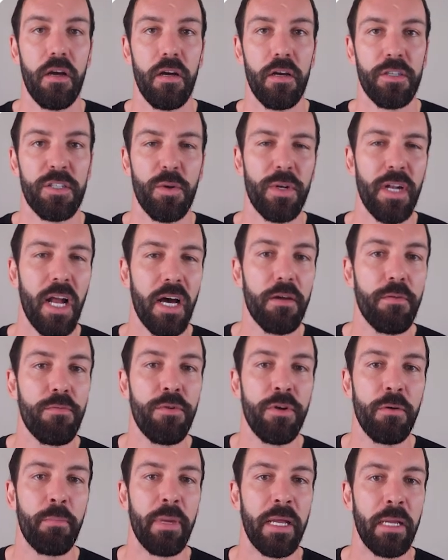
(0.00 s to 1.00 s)
So another
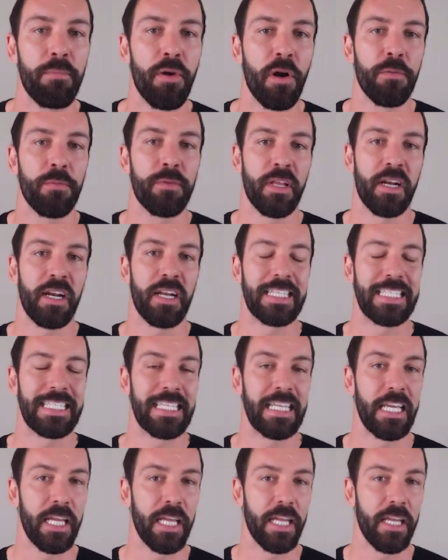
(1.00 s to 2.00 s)
real big problem that I
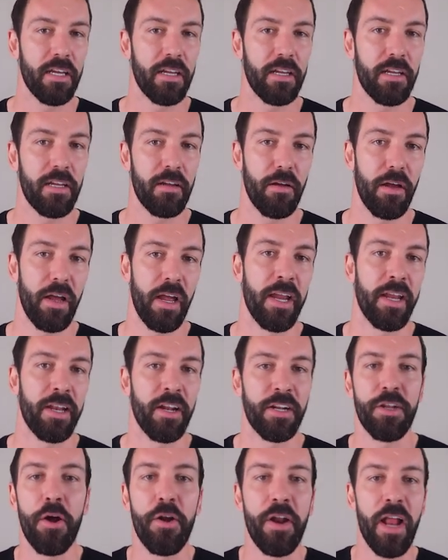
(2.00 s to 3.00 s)
see, and I
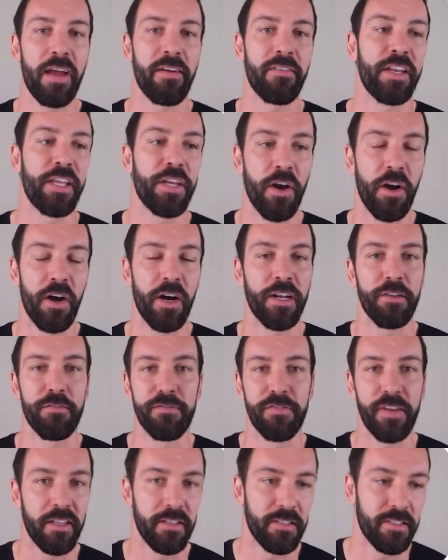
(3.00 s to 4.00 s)
don't have any kind of
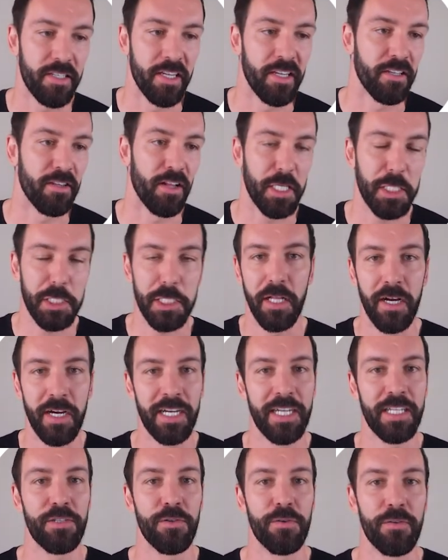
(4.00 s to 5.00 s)
fancy like
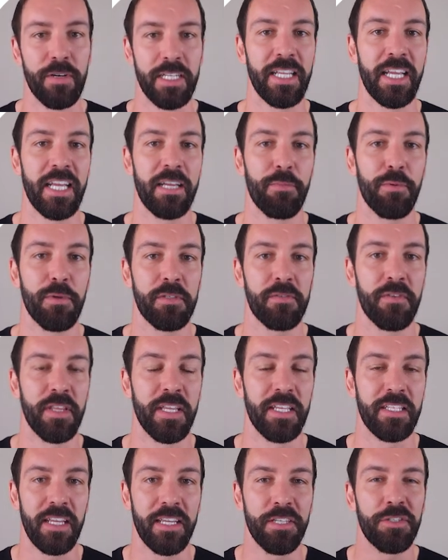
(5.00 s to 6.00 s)
slides or examples for
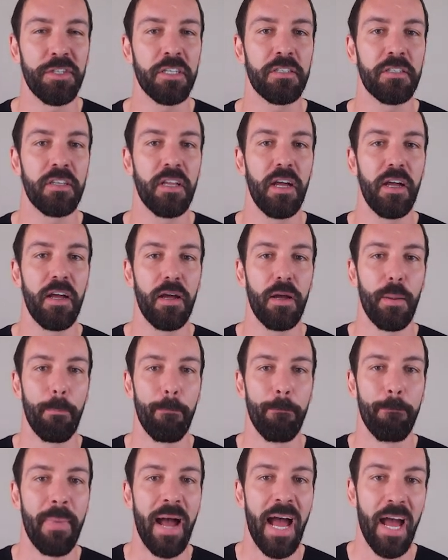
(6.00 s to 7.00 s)
this, is just
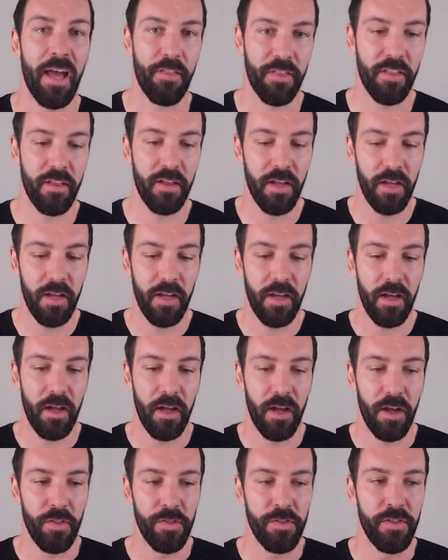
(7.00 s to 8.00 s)
math.
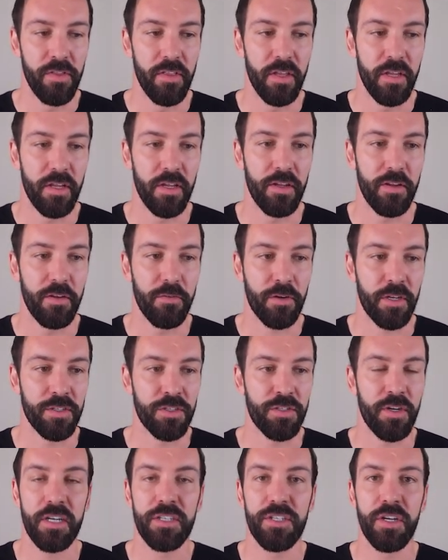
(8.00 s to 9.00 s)

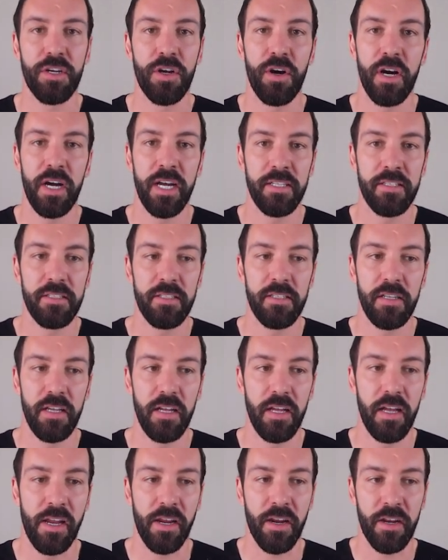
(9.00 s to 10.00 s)
Construction guys
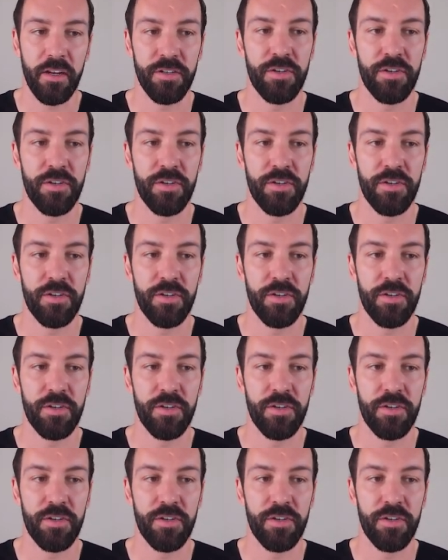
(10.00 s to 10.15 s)
and